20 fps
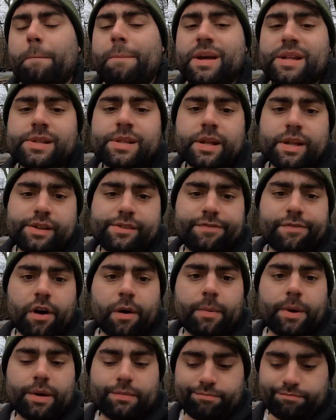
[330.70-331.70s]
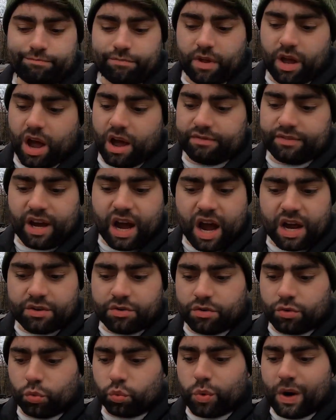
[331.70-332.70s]
business from it. I've
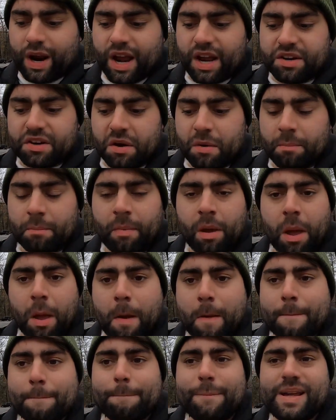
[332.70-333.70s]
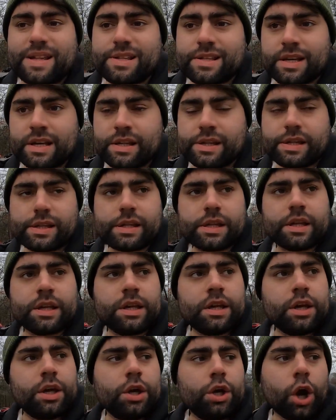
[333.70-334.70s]
gotten random business
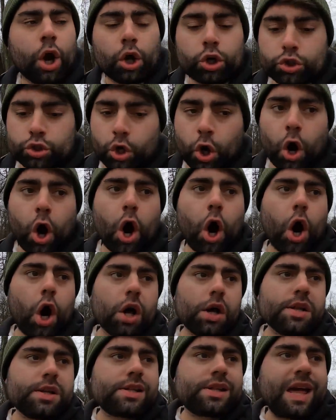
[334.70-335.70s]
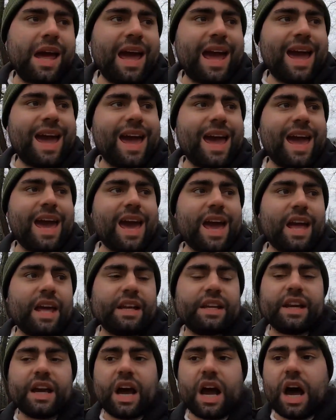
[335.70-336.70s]
calls
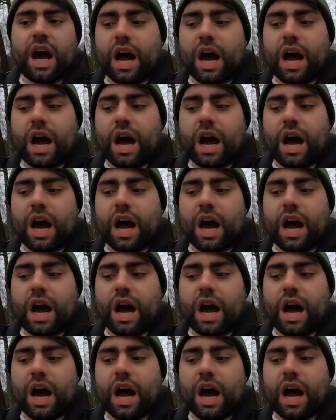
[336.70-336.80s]
and